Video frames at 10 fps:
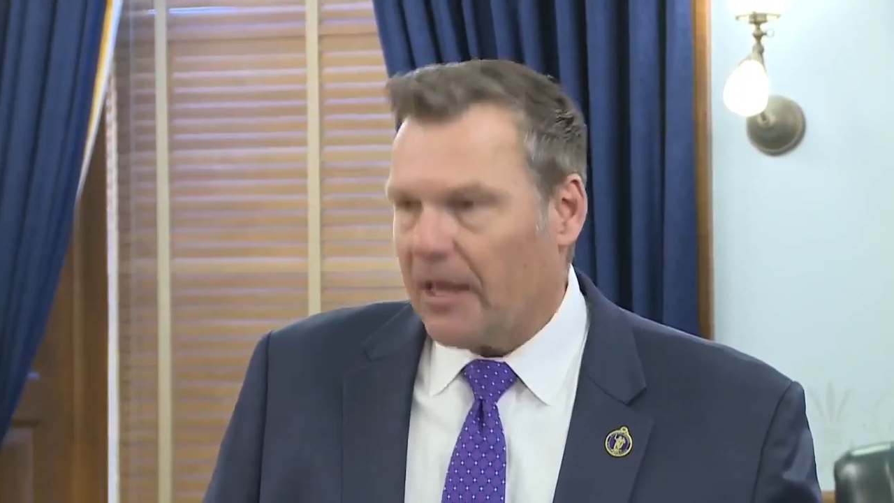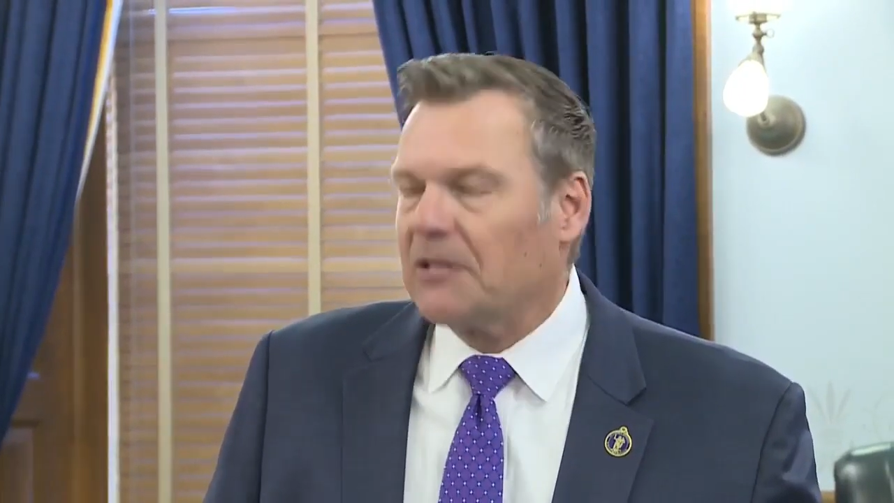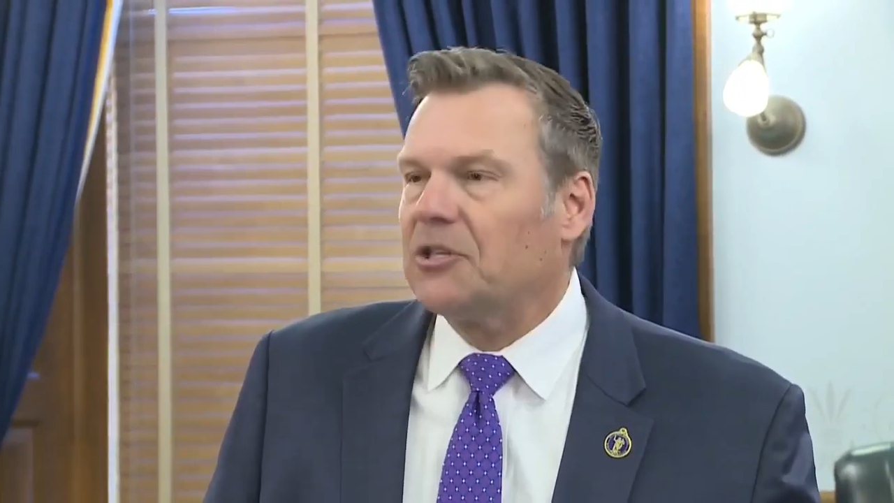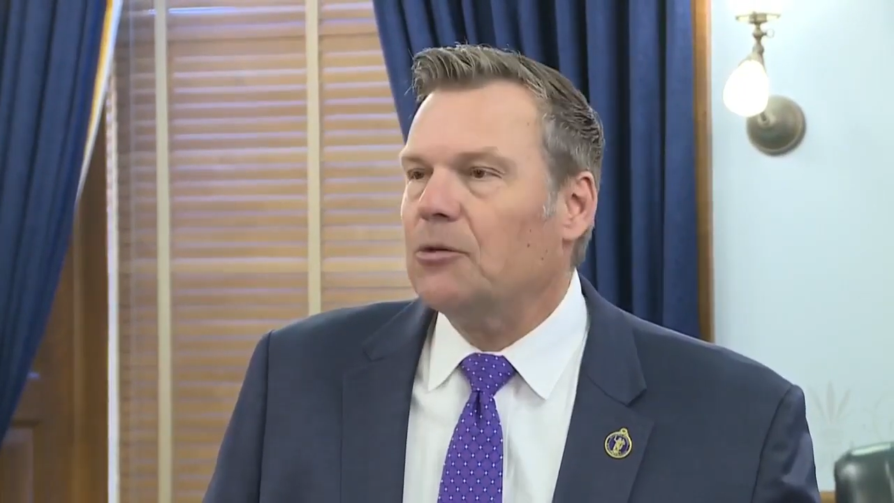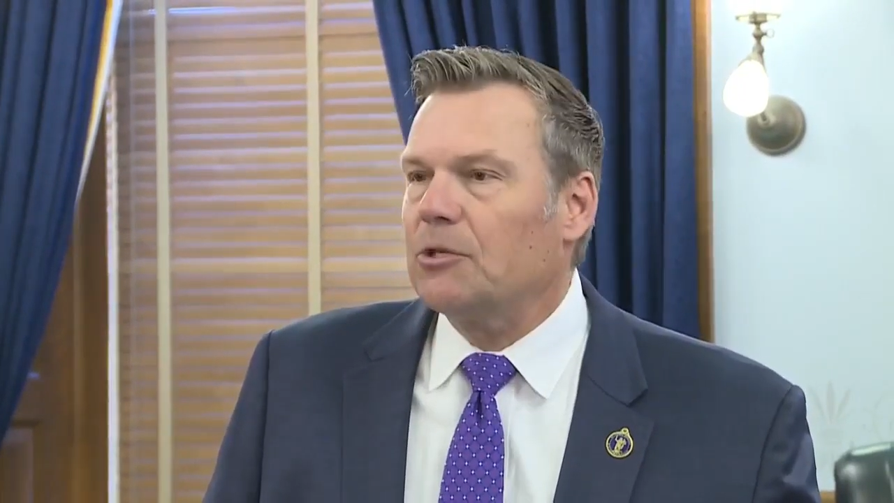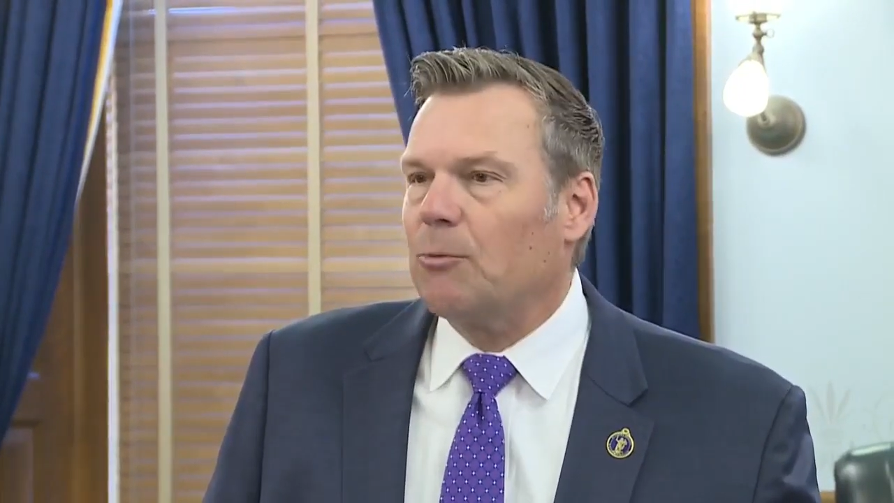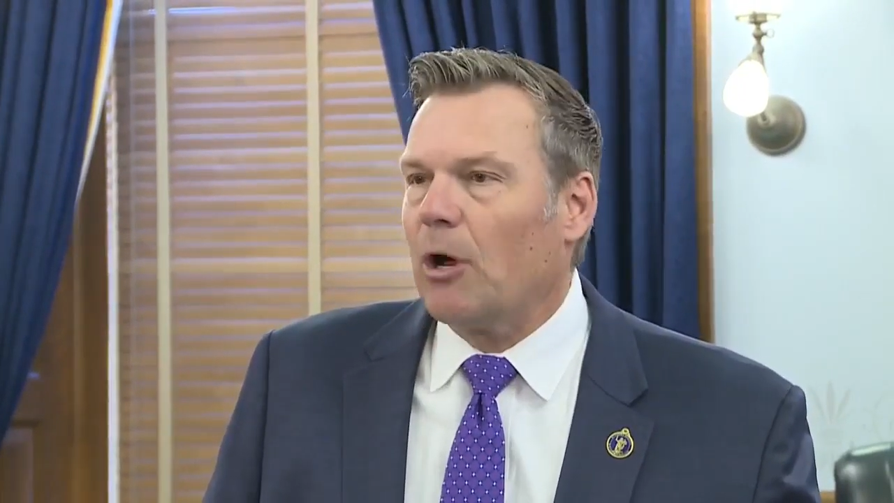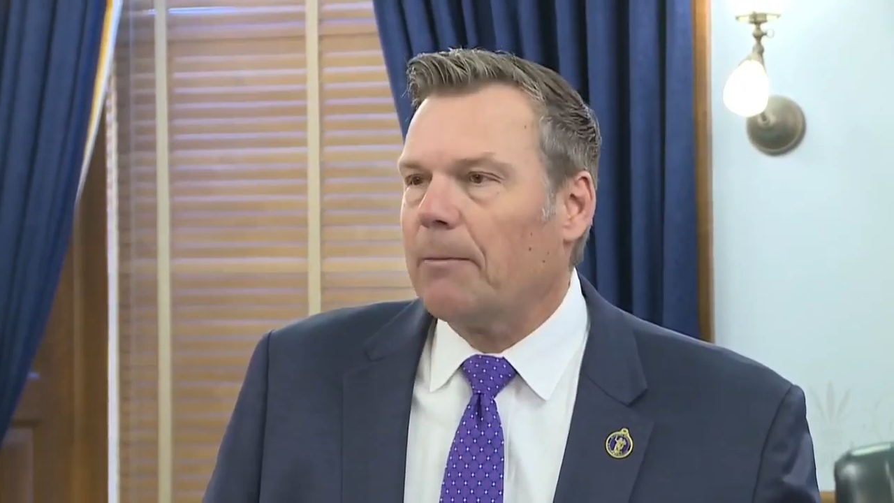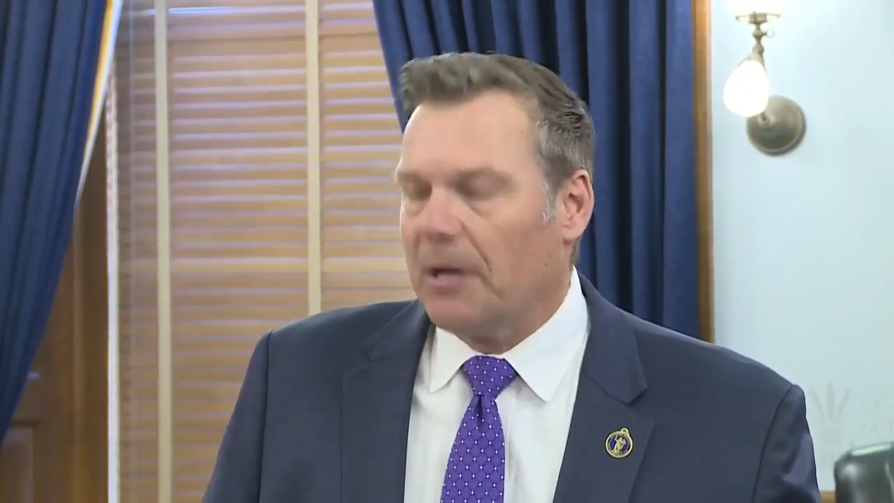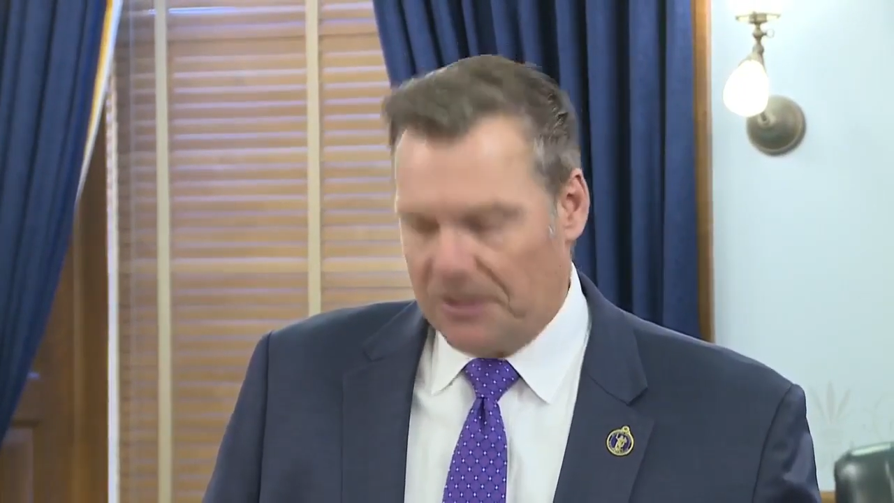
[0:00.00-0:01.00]
That suit was
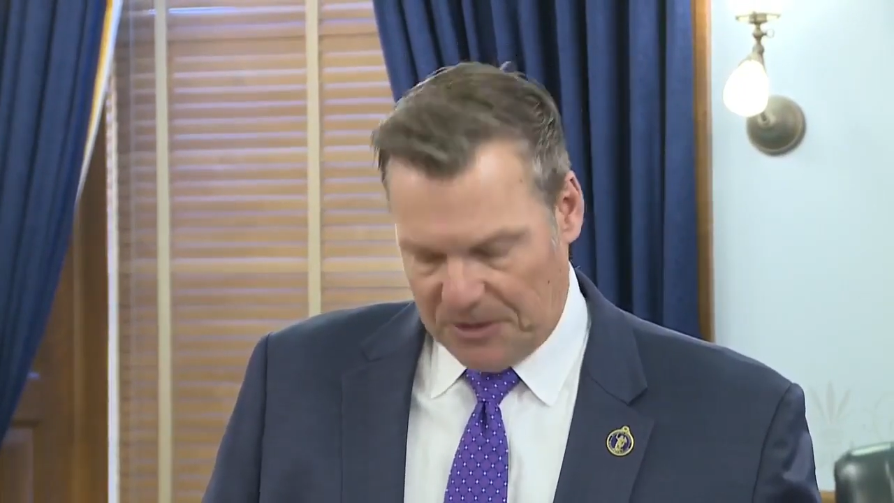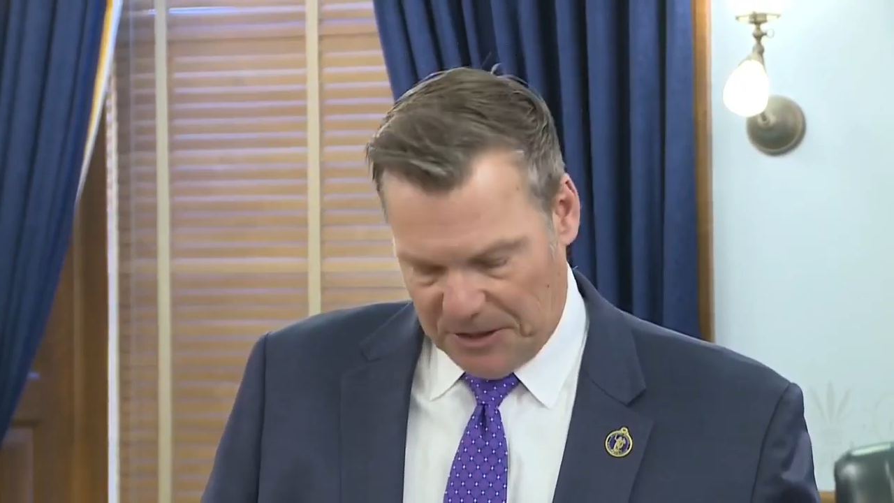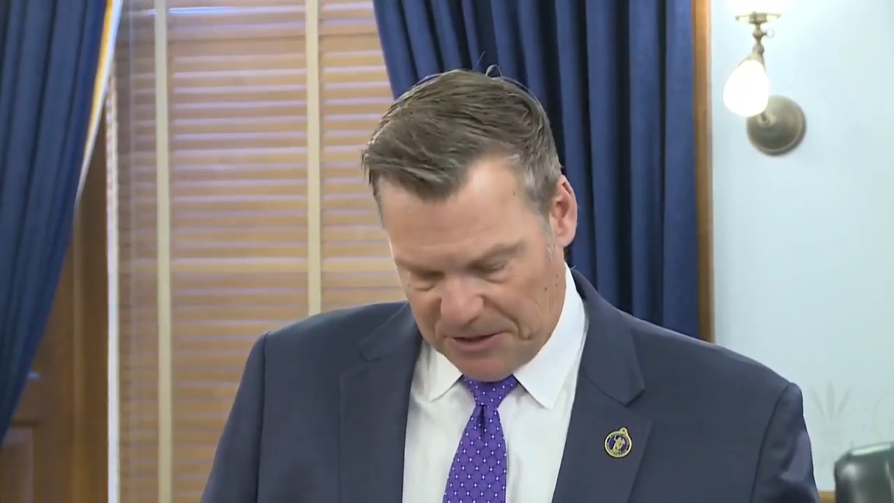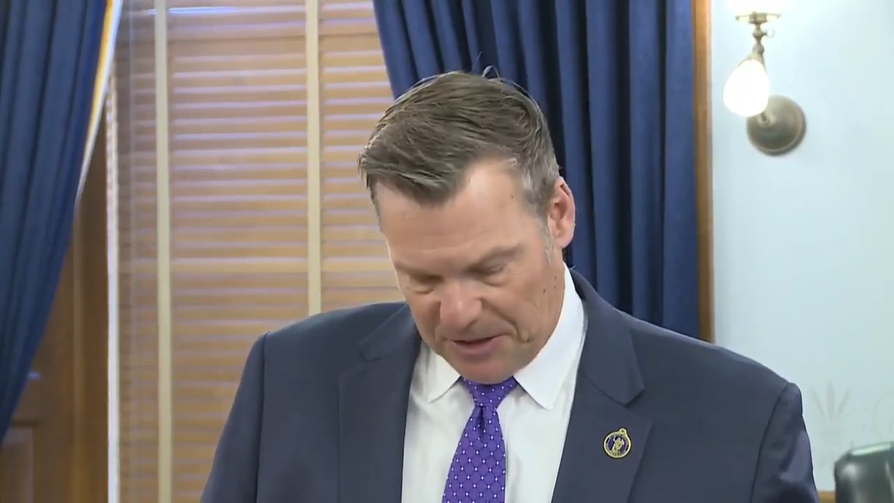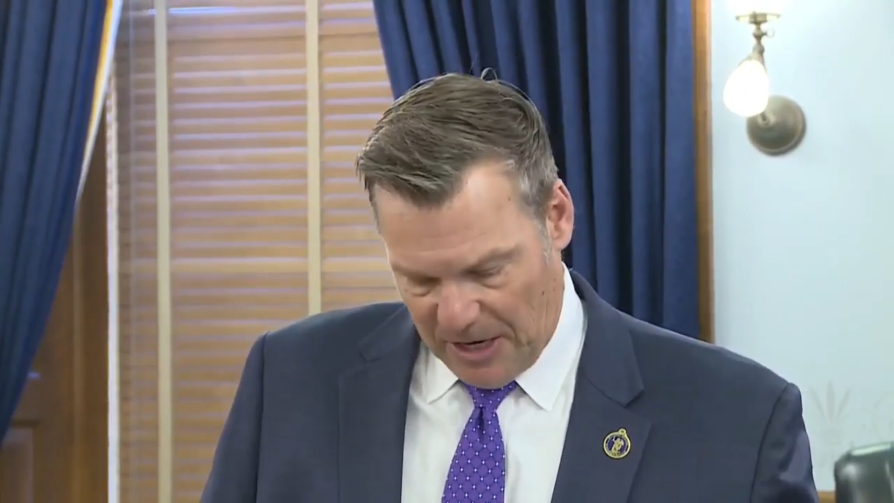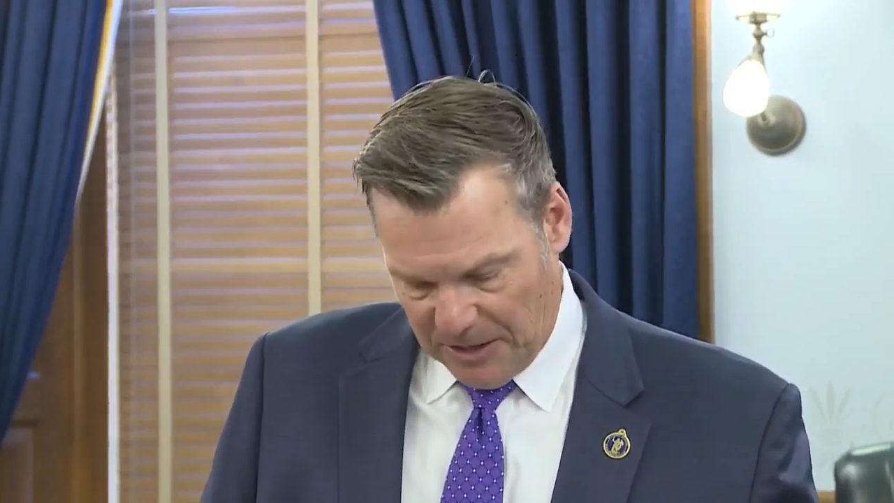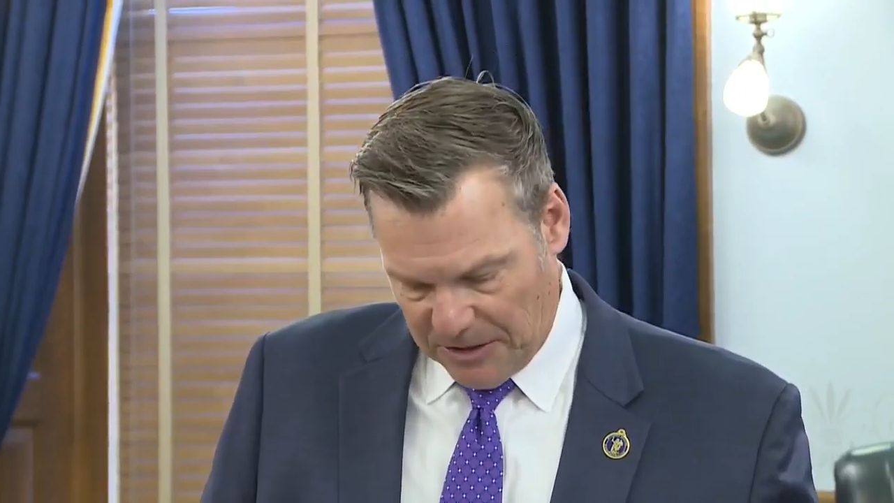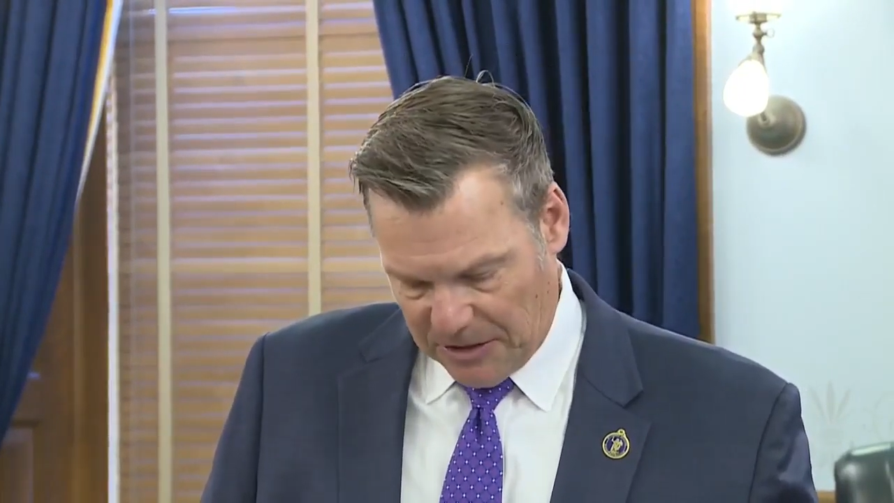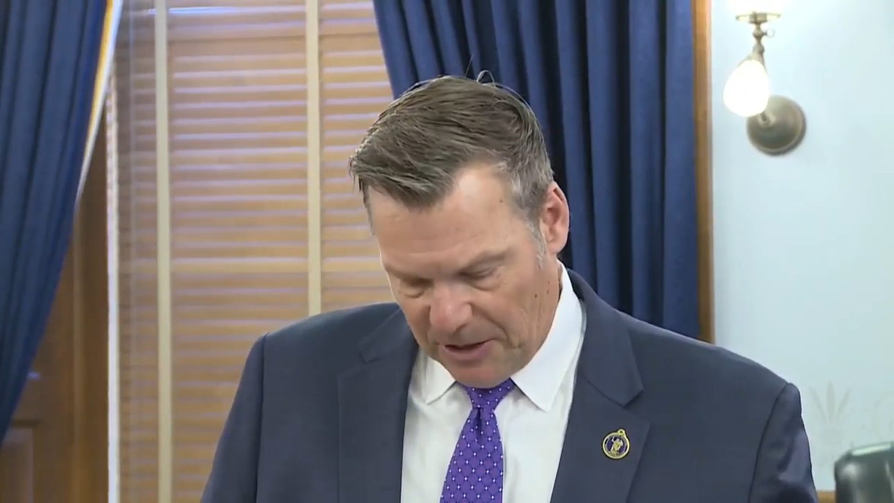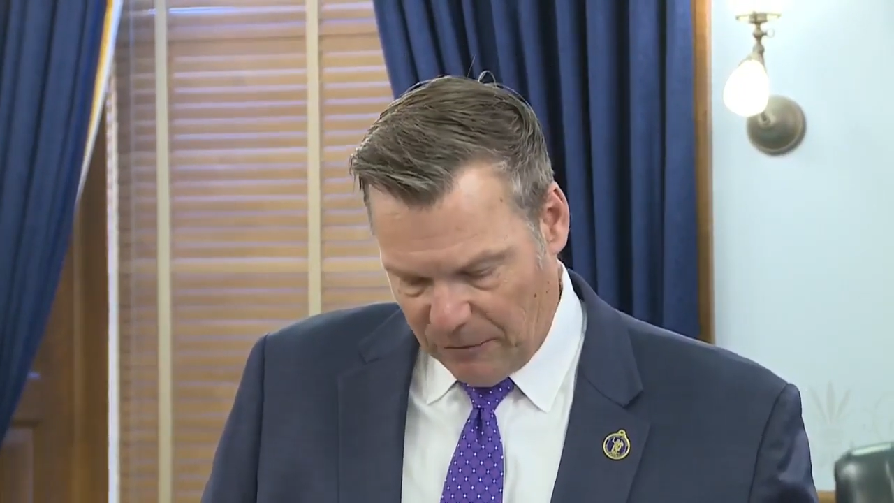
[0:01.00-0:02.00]
brought by 6 states,